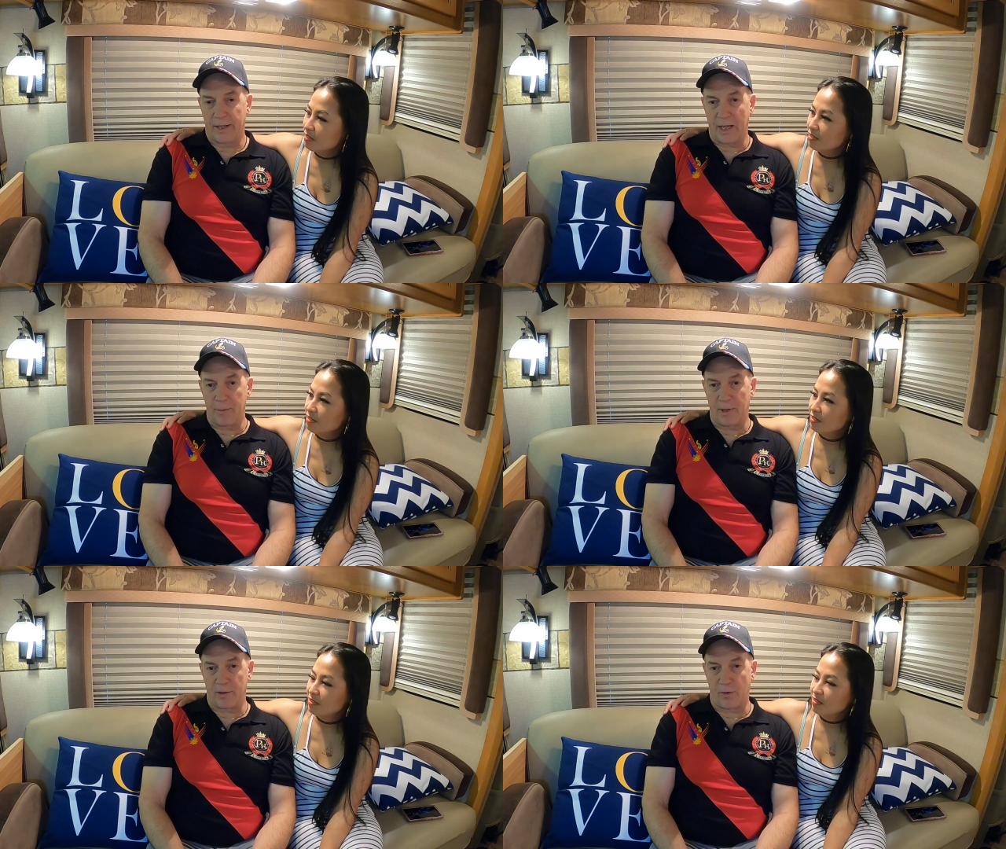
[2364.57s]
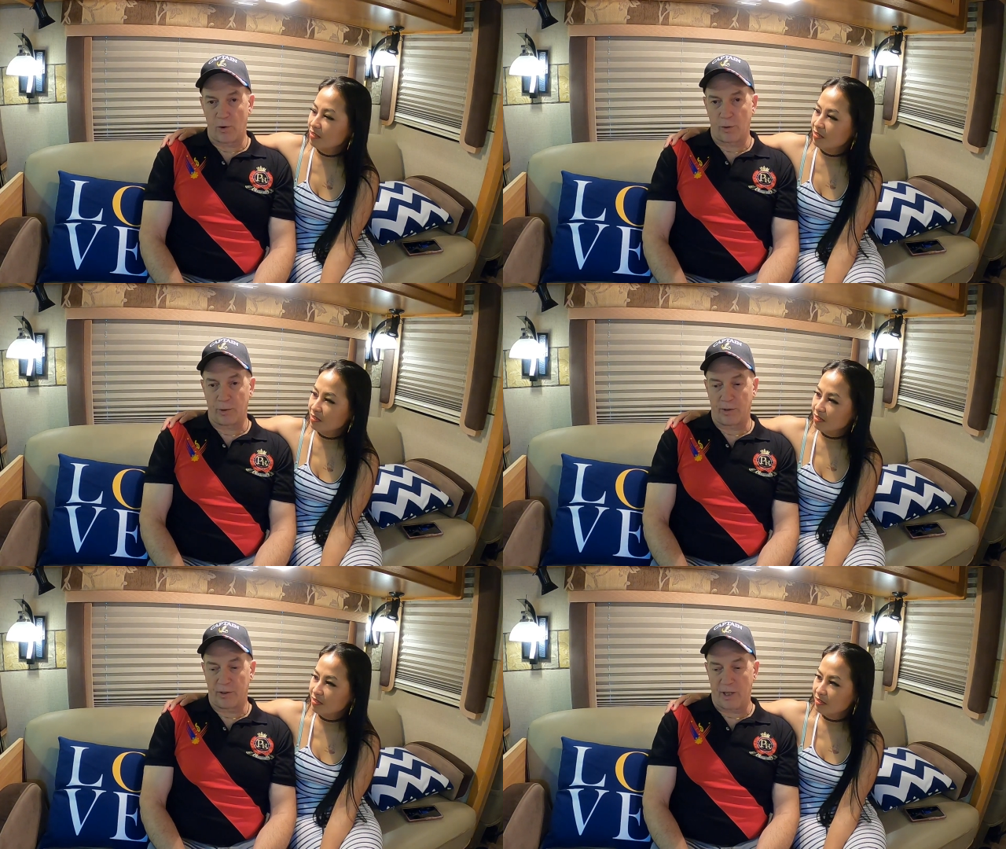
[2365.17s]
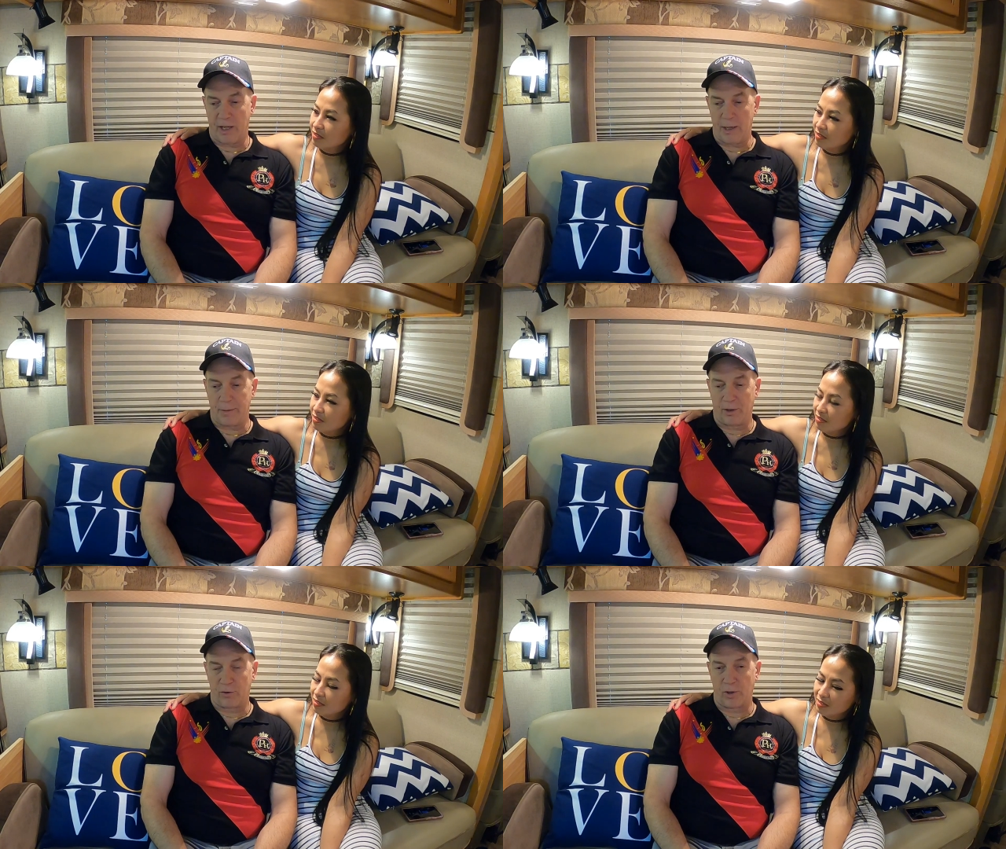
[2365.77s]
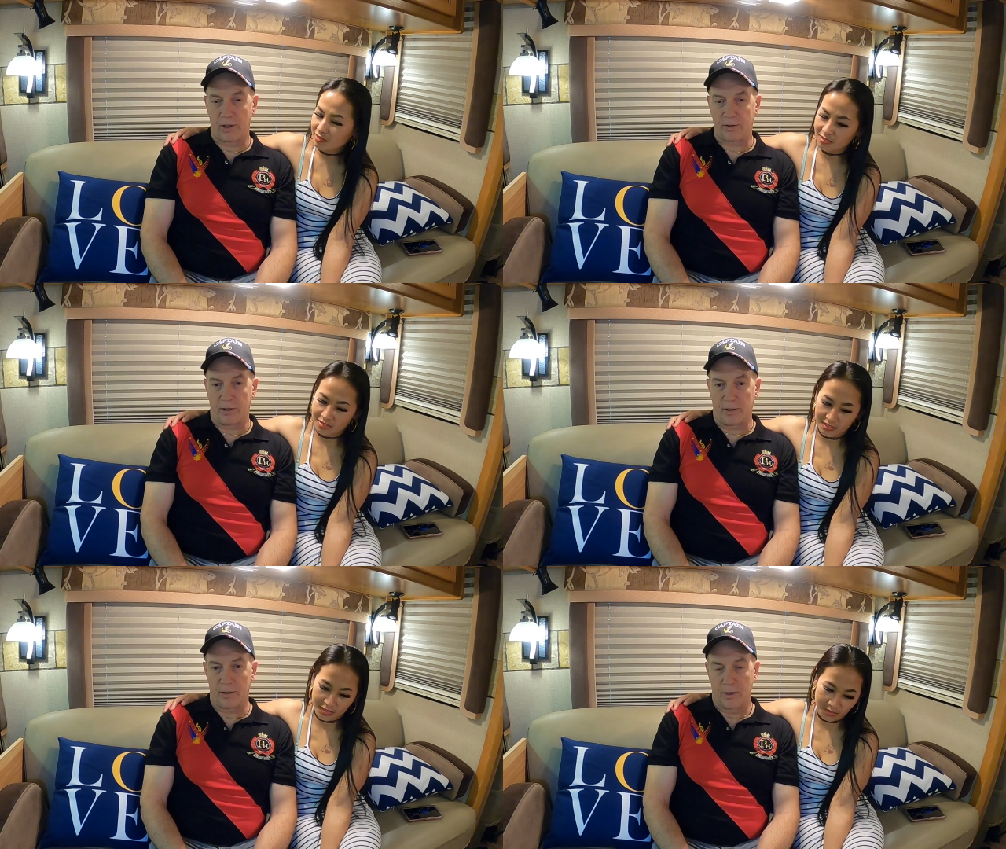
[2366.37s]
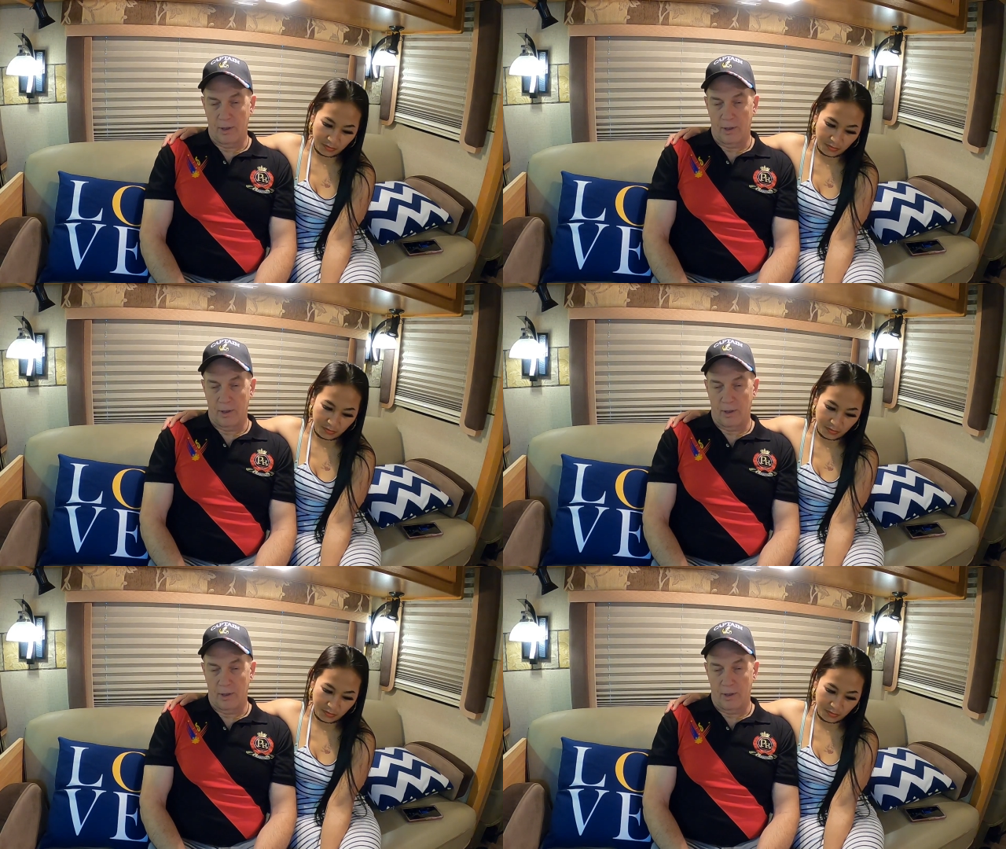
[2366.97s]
Speaker 1: He gave me his phone number and his email address and